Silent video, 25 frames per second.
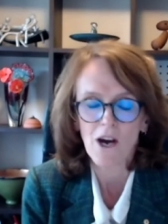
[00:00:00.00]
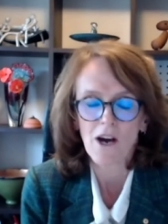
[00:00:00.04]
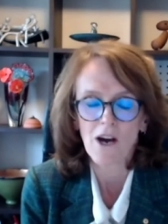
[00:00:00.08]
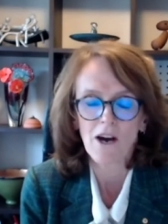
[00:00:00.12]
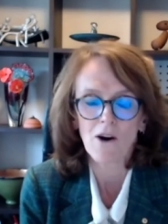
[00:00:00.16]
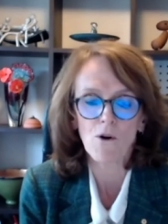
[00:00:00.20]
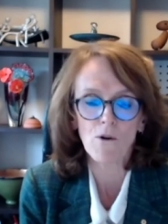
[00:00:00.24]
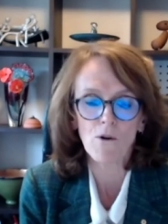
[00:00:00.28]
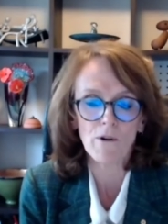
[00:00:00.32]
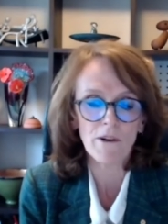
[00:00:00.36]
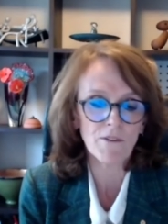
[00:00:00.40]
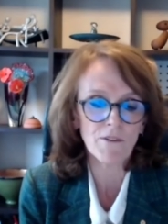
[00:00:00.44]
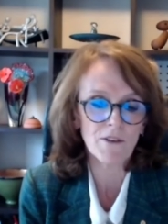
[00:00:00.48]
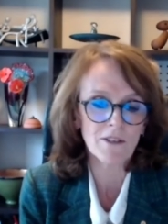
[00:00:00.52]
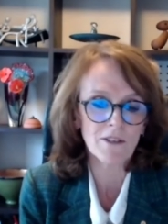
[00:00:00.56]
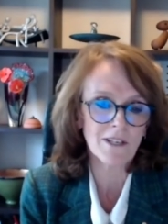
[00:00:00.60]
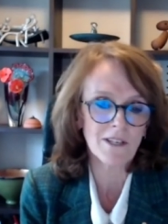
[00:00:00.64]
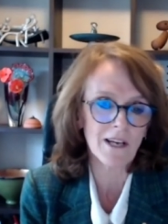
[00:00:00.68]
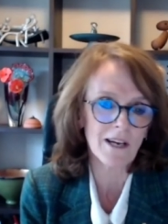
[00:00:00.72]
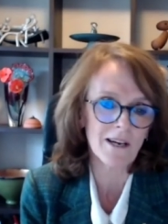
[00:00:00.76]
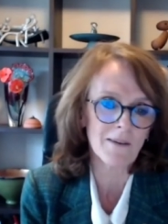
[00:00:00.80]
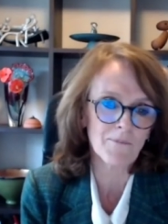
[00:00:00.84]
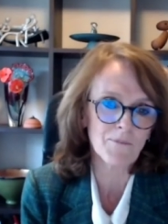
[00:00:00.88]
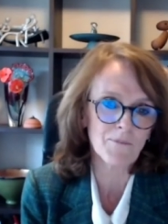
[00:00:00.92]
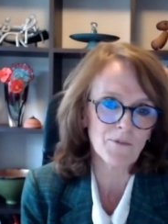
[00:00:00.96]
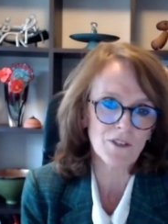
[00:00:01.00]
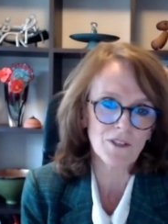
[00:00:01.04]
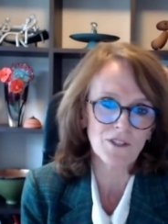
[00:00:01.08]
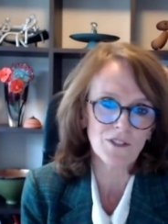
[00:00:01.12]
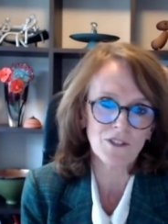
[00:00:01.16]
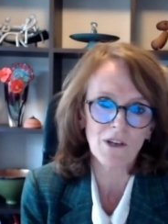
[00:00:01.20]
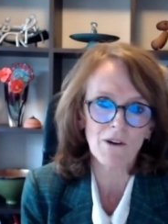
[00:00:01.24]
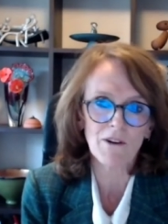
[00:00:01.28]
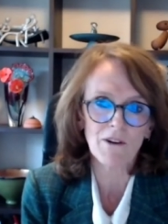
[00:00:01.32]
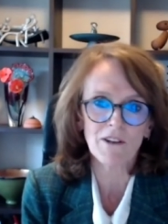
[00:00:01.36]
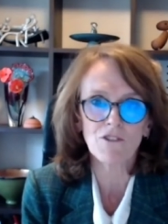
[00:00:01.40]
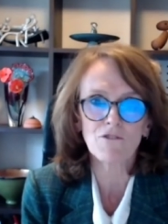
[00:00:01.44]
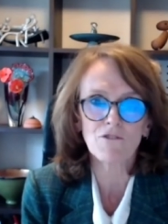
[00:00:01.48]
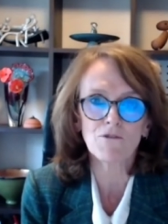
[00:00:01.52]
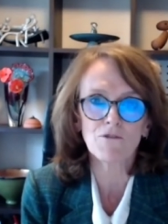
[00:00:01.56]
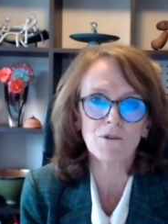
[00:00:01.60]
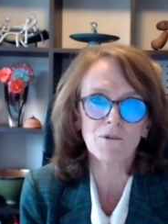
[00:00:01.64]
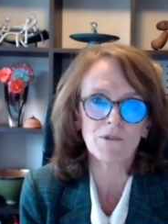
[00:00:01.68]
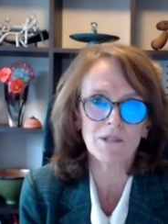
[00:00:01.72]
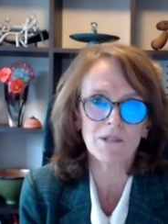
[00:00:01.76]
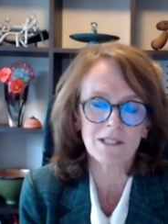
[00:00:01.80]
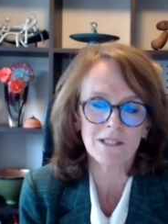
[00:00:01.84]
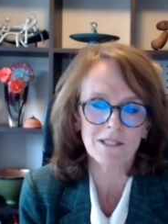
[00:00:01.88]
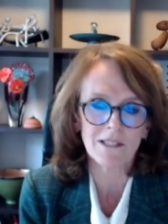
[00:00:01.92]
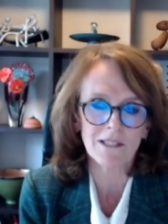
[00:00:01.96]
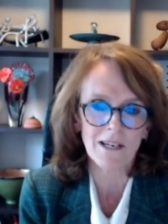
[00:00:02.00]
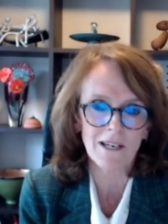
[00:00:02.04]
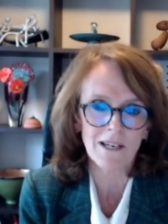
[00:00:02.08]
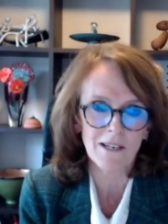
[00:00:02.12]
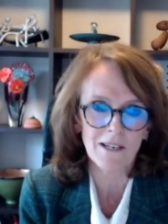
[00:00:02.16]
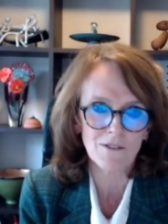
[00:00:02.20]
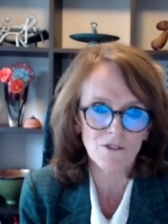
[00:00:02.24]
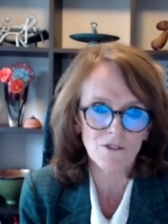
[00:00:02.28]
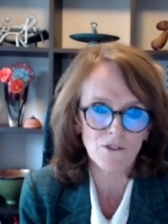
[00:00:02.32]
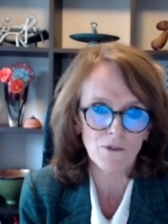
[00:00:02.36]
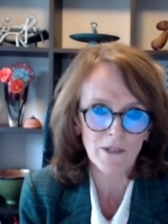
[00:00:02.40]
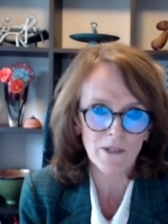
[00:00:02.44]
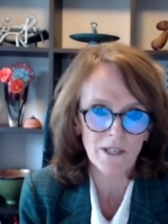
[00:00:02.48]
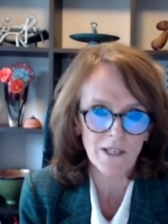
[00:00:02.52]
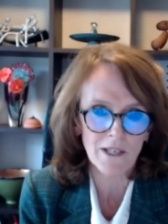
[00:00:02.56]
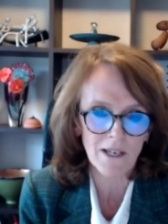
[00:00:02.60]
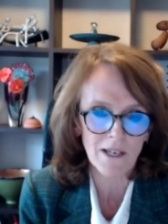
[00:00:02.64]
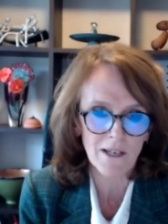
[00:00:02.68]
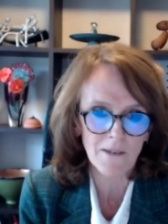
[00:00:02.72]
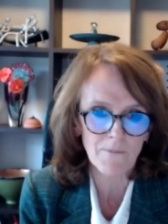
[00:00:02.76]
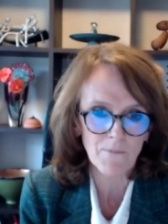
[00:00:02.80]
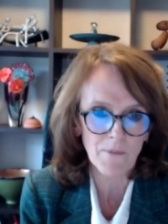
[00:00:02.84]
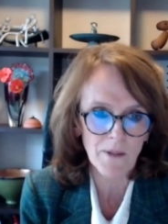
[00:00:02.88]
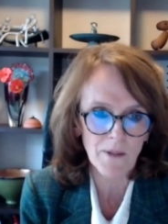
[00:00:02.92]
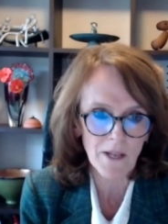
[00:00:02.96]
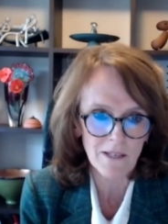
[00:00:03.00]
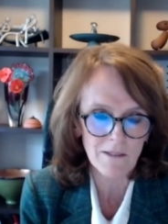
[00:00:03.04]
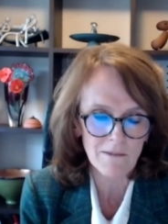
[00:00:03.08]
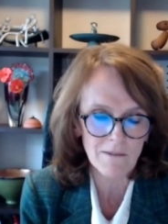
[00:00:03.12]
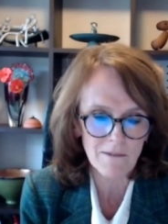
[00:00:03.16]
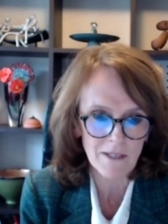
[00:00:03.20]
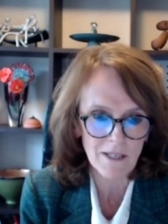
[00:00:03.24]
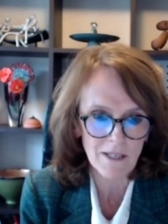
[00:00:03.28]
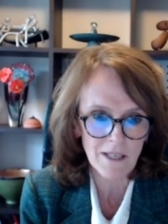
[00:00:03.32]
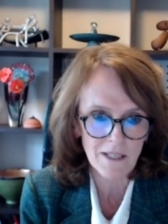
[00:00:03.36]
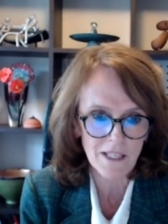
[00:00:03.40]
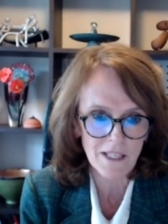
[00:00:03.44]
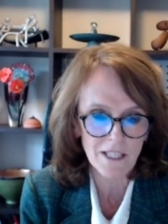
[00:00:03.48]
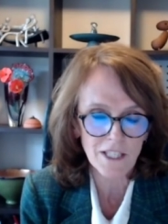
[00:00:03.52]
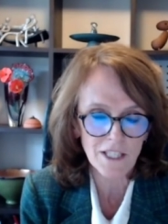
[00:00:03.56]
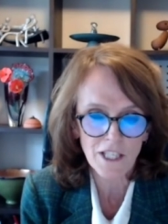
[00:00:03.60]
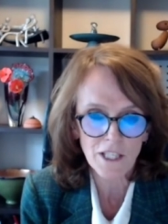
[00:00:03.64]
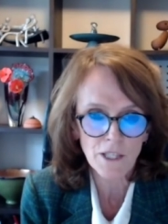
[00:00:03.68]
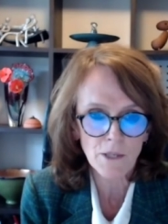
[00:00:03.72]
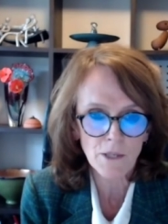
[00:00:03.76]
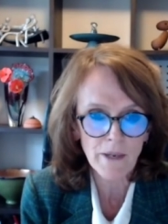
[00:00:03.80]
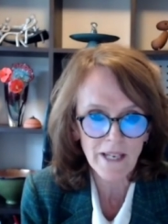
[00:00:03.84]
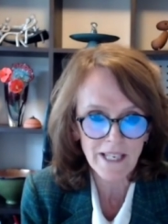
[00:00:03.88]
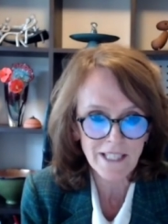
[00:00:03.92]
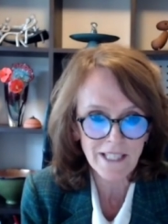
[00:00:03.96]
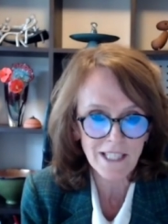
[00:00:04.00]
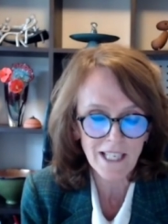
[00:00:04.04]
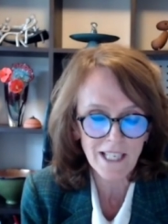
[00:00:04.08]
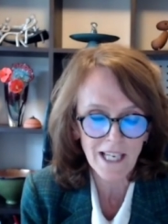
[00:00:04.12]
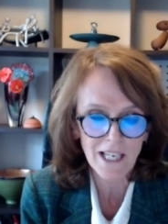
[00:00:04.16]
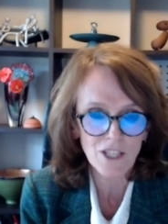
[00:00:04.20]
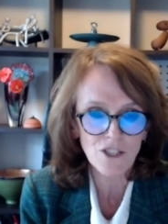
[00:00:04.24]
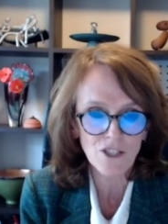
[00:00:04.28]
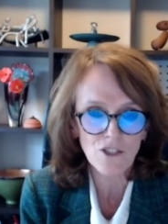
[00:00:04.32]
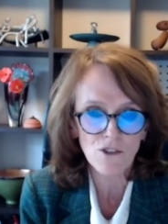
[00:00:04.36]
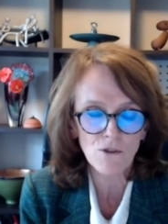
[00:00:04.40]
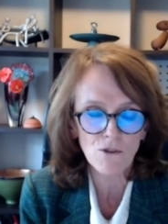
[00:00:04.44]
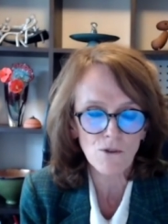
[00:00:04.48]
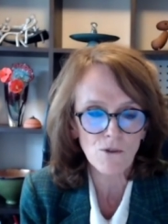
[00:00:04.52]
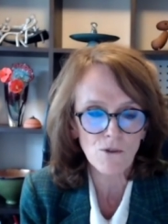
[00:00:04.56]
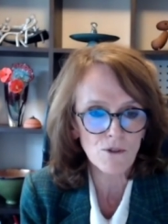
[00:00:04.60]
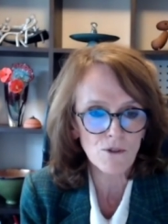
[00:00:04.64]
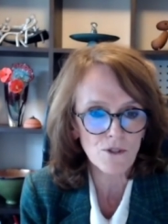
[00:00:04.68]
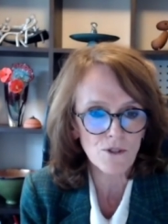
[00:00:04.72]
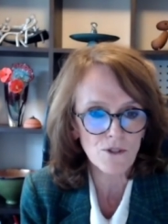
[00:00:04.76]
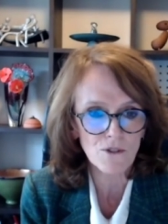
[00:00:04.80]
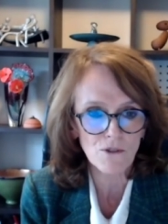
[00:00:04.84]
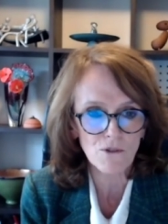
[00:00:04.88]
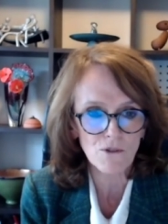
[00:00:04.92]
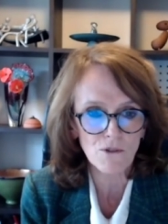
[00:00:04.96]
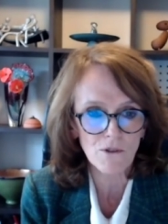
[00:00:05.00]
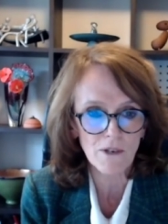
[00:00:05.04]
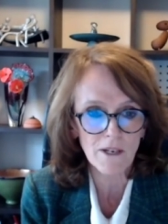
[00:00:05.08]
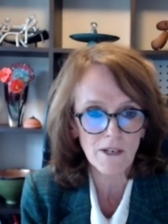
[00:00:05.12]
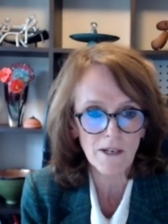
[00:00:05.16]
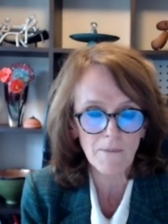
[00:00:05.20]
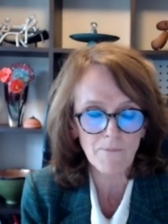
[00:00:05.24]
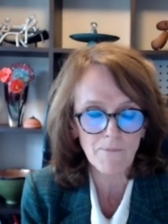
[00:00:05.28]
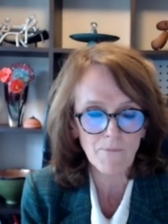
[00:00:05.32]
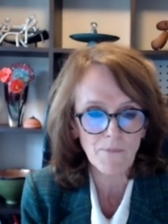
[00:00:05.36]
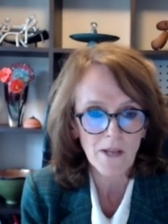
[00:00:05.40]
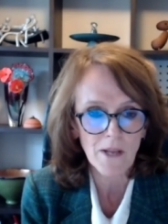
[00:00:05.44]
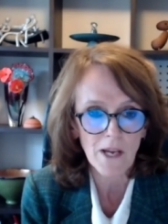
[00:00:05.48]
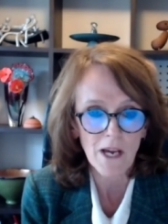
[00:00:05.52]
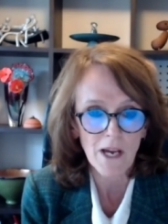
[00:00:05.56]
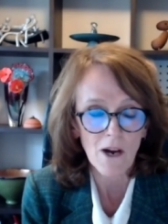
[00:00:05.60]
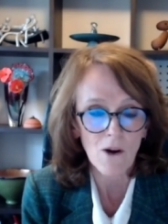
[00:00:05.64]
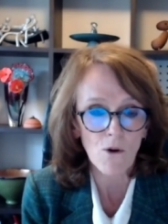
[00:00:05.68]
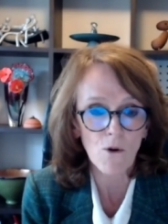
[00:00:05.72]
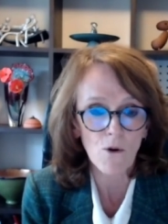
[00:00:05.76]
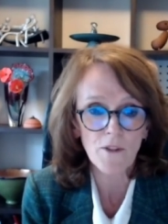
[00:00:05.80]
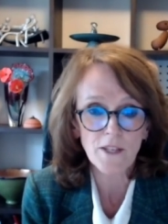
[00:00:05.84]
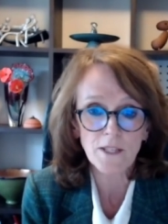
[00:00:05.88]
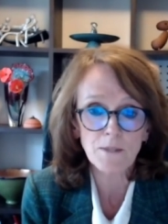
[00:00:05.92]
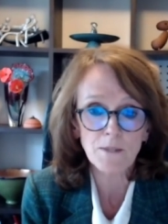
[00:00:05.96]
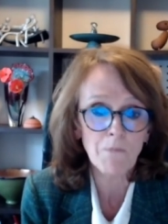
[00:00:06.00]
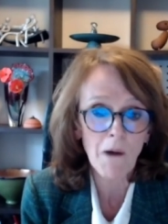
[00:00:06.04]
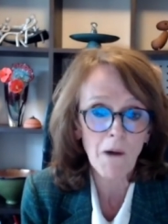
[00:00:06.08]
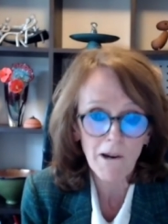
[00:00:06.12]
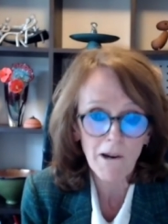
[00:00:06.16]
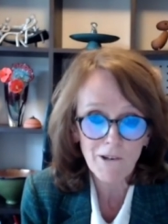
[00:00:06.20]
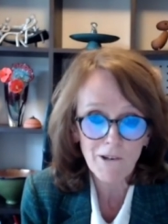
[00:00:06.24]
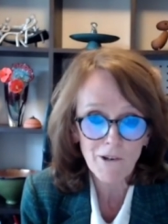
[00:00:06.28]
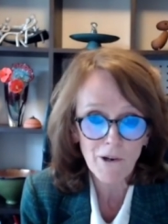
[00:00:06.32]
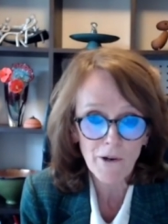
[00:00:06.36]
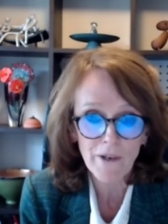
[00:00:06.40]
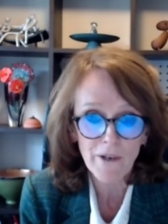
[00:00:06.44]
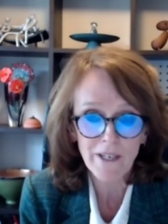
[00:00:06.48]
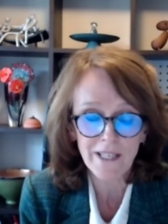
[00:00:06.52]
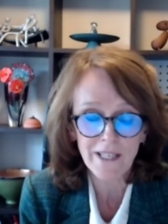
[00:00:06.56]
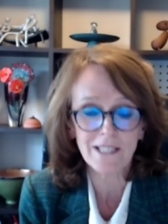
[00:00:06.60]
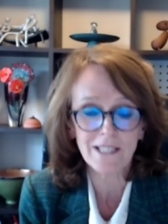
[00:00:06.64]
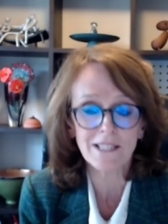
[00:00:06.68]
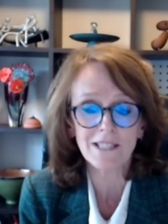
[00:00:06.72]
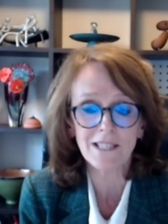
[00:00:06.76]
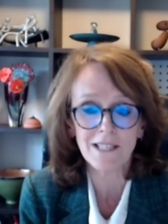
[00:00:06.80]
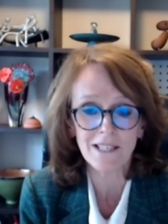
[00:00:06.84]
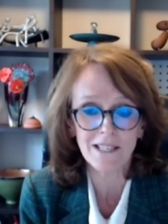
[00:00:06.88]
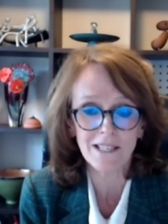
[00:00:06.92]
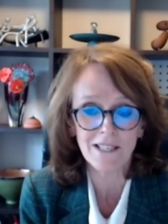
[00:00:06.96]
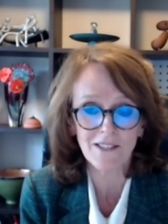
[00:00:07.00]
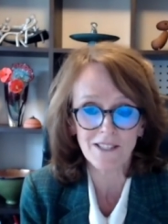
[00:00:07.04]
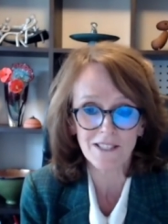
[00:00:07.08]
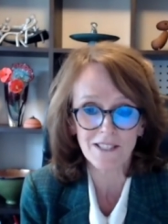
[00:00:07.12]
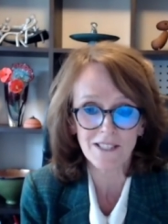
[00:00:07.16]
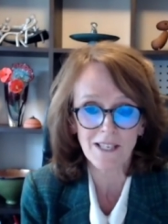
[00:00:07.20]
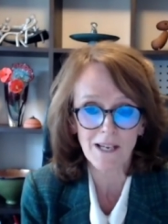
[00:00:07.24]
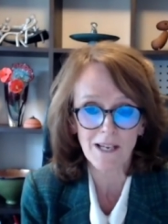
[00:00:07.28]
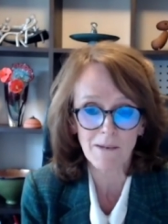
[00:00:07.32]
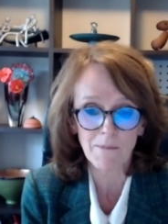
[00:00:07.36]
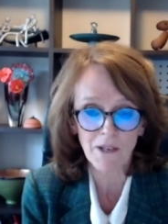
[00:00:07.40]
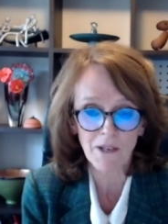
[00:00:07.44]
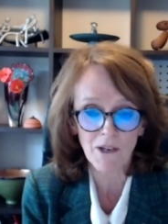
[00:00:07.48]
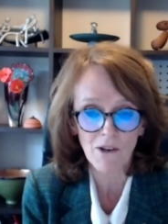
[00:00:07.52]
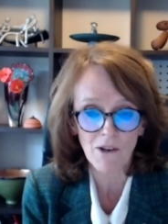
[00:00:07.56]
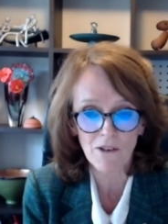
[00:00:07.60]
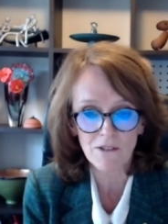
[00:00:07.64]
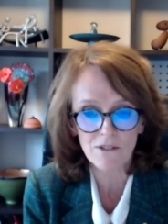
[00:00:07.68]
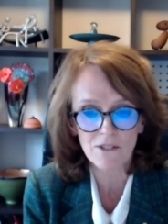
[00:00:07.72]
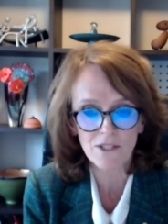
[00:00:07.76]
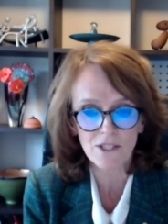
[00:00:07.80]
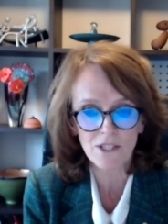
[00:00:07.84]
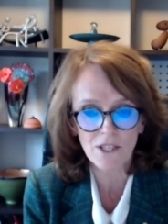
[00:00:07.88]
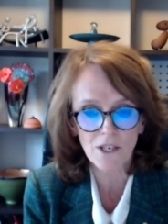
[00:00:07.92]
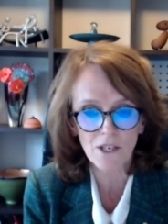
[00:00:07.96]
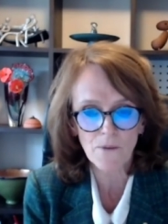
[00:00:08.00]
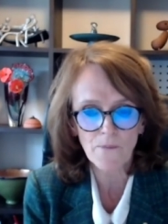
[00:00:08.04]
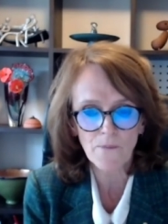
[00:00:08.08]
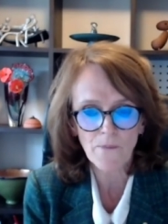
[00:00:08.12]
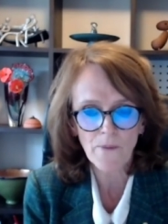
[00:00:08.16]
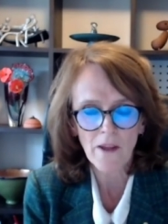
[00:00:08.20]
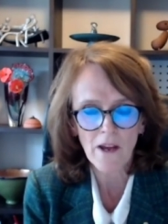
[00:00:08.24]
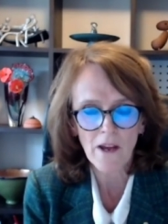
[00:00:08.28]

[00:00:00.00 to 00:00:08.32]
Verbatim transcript: or even um, just going through and uh, doing um, a, a, continuing education course or um, all these micro credentialing that's coming on. So